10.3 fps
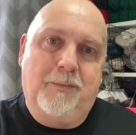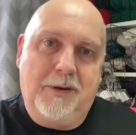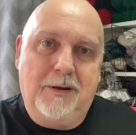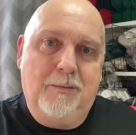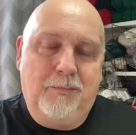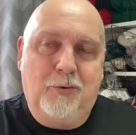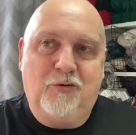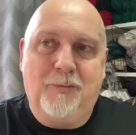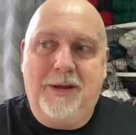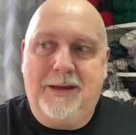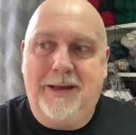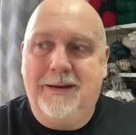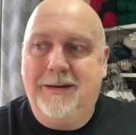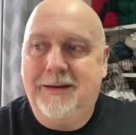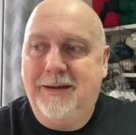you know, pushed me
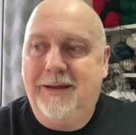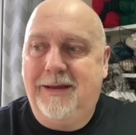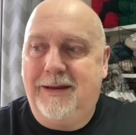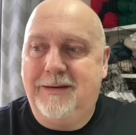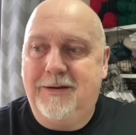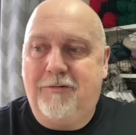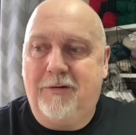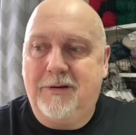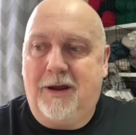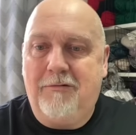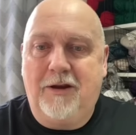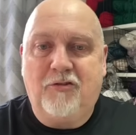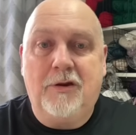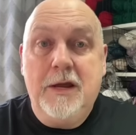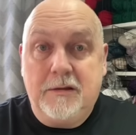again in a different direction.